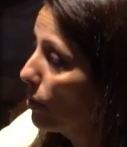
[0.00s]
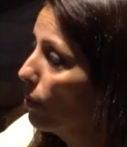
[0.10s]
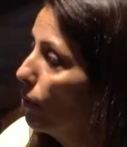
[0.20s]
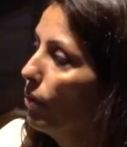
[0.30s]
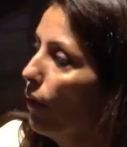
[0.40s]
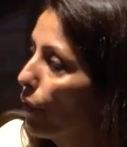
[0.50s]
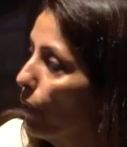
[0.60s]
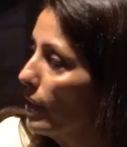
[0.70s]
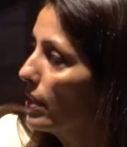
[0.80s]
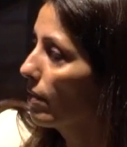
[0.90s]
to, of
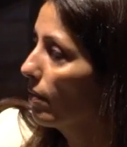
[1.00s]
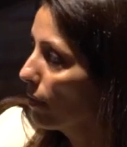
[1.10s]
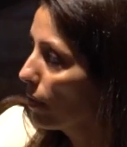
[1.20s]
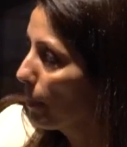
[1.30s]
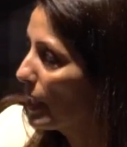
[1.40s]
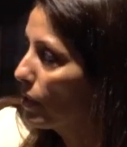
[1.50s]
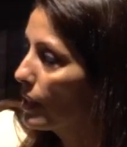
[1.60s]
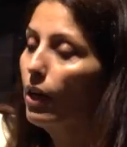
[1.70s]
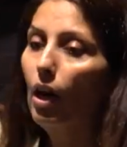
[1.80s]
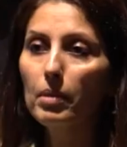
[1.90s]
course, the
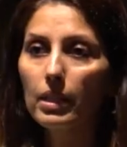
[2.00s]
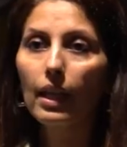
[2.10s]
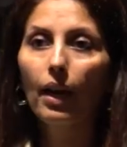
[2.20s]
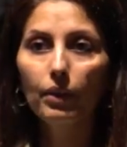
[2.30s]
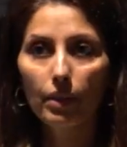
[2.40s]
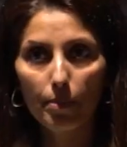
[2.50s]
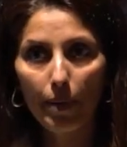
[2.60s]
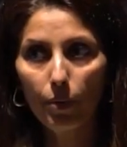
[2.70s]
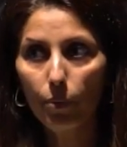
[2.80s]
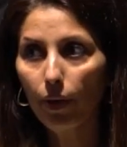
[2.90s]
B2C Commerce Cloud, the
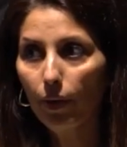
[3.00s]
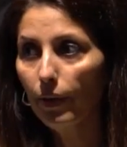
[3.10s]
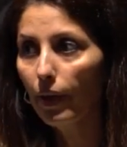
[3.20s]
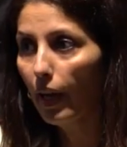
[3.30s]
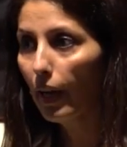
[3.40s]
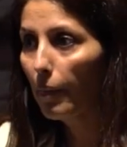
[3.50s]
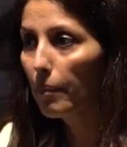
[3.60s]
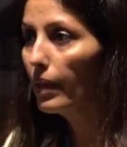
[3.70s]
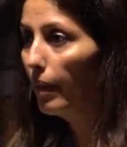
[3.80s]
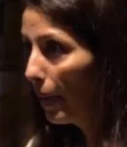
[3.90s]
Demandware
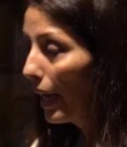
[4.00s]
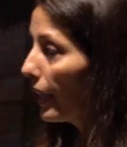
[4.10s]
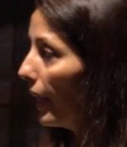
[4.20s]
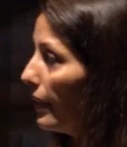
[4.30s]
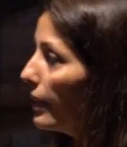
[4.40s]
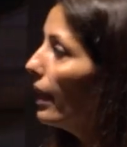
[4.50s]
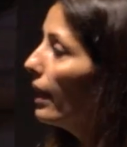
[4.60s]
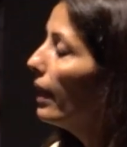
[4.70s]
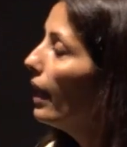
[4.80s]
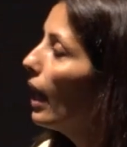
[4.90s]
backend,
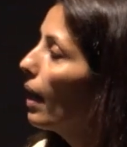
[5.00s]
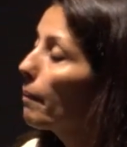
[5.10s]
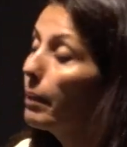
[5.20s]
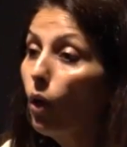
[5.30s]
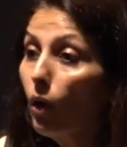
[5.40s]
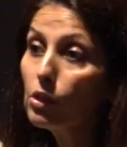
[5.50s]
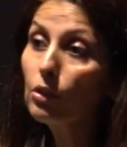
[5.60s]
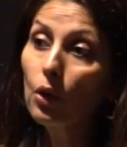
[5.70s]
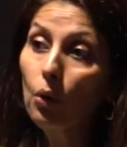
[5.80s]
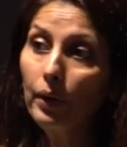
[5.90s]
but
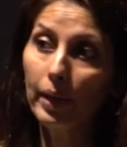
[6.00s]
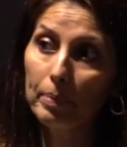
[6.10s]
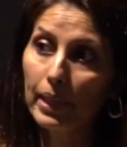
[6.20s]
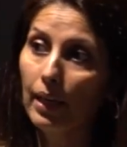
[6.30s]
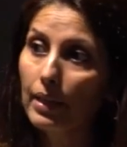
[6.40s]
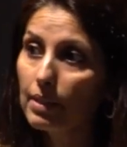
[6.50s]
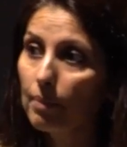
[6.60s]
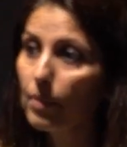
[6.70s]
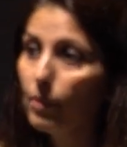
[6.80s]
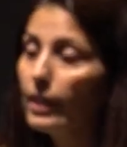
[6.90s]
also the core
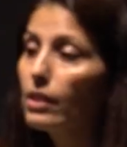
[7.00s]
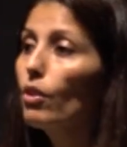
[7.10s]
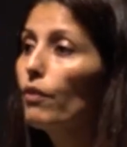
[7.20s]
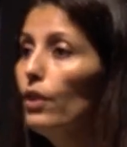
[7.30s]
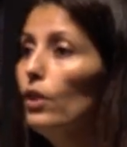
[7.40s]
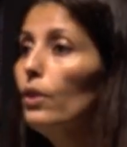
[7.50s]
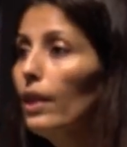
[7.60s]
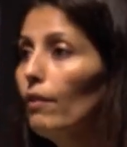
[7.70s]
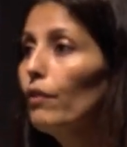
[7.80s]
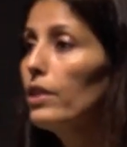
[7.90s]
APIs, right? So if you're
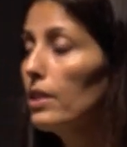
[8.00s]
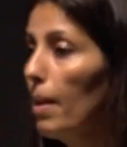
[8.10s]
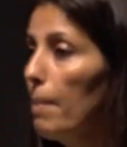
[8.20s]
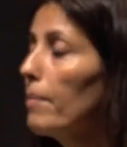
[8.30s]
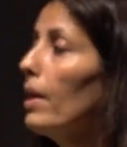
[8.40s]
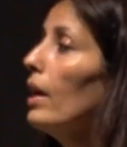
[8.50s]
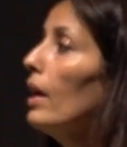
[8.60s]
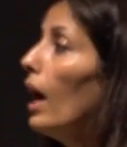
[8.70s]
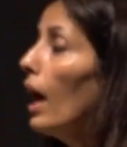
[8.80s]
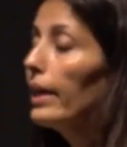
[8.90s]
looking for some
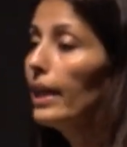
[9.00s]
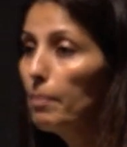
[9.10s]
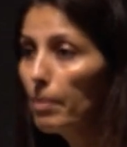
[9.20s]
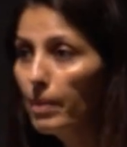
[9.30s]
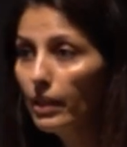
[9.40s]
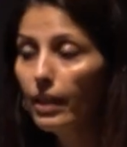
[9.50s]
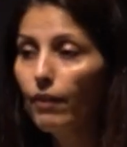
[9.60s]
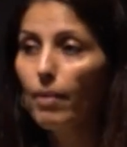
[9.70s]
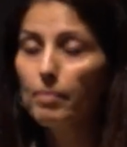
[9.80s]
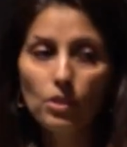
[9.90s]
capability
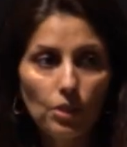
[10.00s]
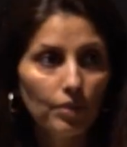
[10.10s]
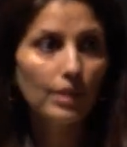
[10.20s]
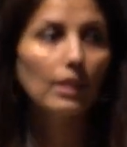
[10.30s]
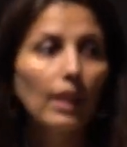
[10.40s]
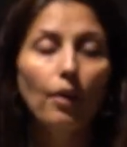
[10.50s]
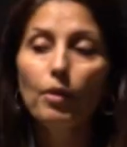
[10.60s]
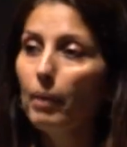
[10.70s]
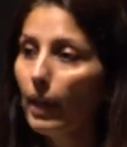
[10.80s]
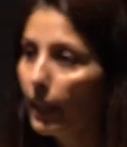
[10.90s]
from the Service
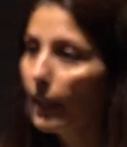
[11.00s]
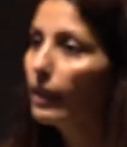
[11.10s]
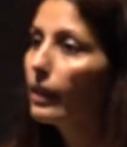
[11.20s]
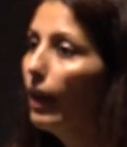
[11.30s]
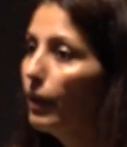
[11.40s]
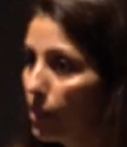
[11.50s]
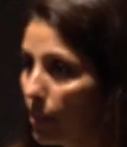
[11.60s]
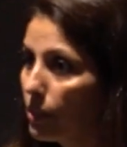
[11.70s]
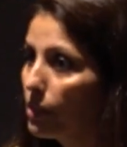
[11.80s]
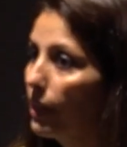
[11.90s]
Cloud, Marketing Cloud,
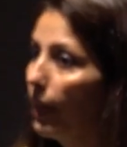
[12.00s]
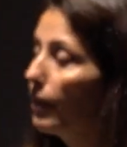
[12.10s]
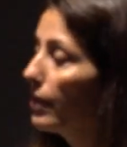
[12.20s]
Sales Cloud,